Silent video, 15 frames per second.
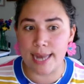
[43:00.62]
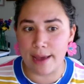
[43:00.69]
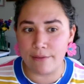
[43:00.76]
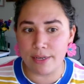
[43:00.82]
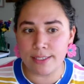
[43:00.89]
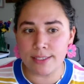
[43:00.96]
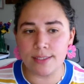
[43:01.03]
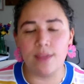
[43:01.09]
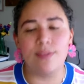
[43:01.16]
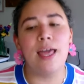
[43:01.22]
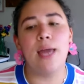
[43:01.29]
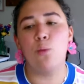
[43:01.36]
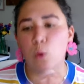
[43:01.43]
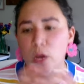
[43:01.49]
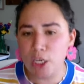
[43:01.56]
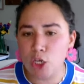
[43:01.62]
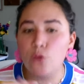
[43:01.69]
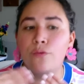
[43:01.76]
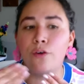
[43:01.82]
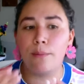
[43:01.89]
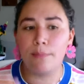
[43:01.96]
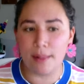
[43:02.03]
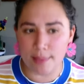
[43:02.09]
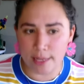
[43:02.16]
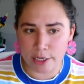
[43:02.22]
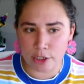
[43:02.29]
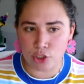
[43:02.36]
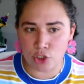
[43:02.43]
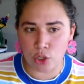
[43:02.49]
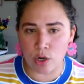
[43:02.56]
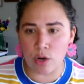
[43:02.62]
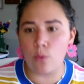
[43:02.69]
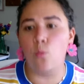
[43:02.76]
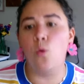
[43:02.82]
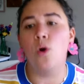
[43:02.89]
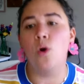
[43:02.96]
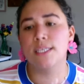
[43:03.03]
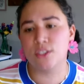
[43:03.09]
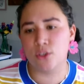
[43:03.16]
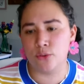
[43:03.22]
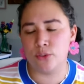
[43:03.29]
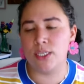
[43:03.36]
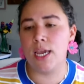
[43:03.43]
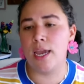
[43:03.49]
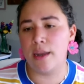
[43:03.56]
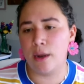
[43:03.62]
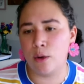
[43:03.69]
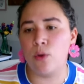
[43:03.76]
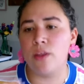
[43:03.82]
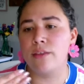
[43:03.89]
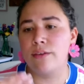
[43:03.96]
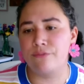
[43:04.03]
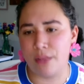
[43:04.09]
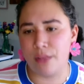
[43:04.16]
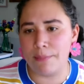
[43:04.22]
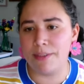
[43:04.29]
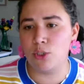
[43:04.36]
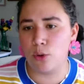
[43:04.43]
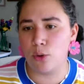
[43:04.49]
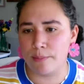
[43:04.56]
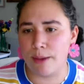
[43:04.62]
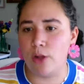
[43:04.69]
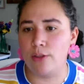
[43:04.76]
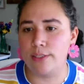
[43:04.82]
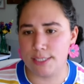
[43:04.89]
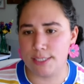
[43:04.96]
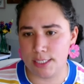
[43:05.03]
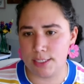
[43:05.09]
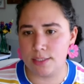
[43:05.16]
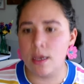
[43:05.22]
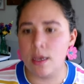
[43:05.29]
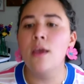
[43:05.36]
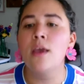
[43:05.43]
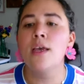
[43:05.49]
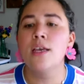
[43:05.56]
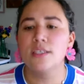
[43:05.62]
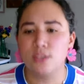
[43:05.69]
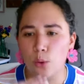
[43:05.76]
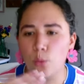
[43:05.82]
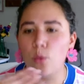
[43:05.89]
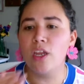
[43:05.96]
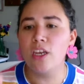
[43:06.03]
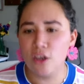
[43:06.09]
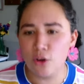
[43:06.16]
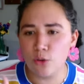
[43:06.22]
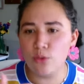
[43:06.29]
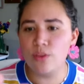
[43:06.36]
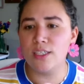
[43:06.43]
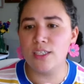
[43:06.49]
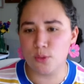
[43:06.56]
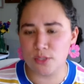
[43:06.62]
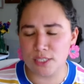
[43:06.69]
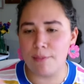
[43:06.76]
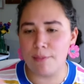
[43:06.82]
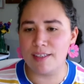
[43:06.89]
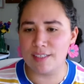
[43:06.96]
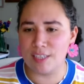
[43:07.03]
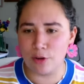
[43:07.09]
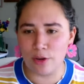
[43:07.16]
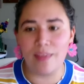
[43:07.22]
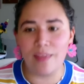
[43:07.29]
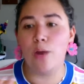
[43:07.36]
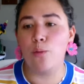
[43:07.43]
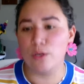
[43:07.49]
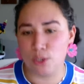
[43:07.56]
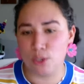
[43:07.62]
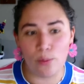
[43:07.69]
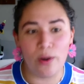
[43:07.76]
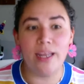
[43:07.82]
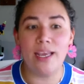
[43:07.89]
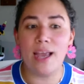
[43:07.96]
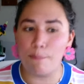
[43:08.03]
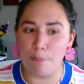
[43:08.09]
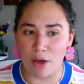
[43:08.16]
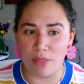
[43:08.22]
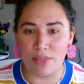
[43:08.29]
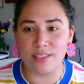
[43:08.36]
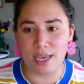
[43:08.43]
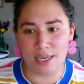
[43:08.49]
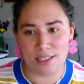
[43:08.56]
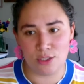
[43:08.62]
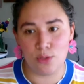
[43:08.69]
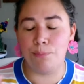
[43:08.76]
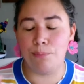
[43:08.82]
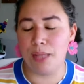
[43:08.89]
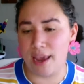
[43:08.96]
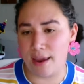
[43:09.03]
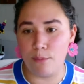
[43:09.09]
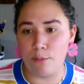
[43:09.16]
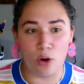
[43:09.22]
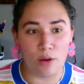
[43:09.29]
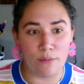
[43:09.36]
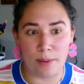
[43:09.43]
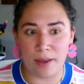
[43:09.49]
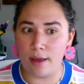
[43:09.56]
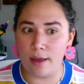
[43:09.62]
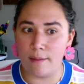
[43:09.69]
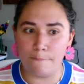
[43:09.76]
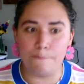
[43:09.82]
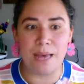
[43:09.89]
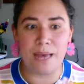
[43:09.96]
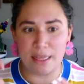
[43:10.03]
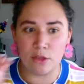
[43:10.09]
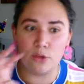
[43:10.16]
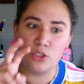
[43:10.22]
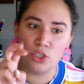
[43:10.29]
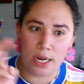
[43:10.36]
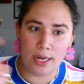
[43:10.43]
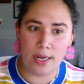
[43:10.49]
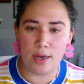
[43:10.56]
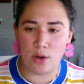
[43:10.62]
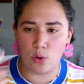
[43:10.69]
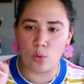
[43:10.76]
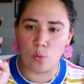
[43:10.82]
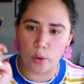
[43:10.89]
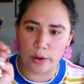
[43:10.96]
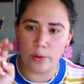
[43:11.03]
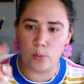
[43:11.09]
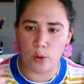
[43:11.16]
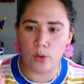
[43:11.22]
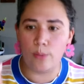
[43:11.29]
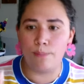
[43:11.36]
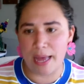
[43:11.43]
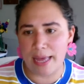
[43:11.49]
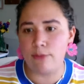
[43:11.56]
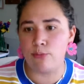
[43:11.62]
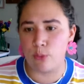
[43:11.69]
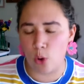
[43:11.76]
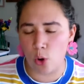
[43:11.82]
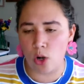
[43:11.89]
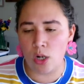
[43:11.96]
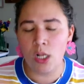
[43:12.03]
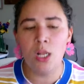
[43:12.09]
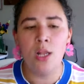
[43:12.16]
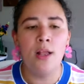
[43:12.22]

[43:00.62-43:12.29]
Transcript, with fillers: navis that we knew from the literature was associated with inflammatory bowel disease. So we knew this was a bacteria that was already hypothesized to play more of a pathogenic or quote unquote bad role.